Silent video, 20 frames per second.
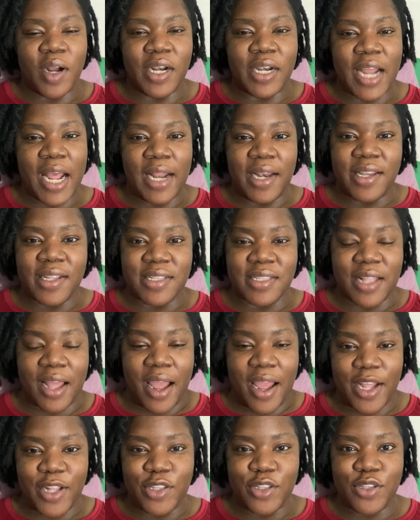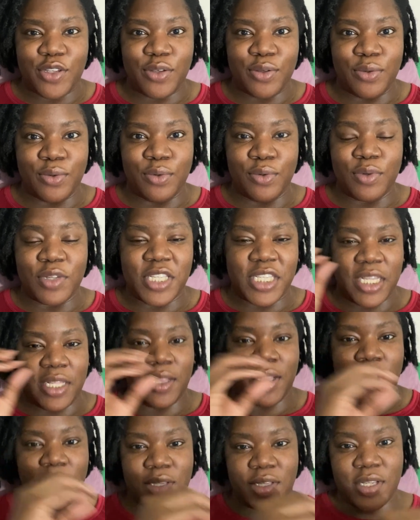not designed to see
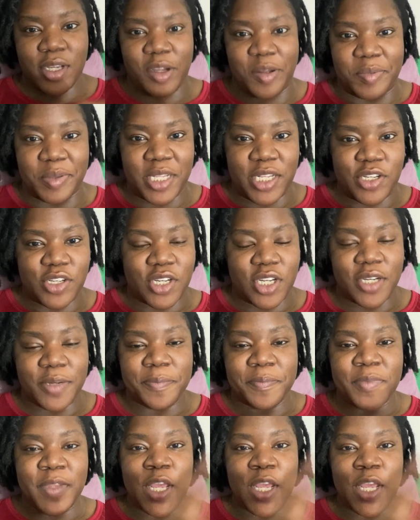things to completion.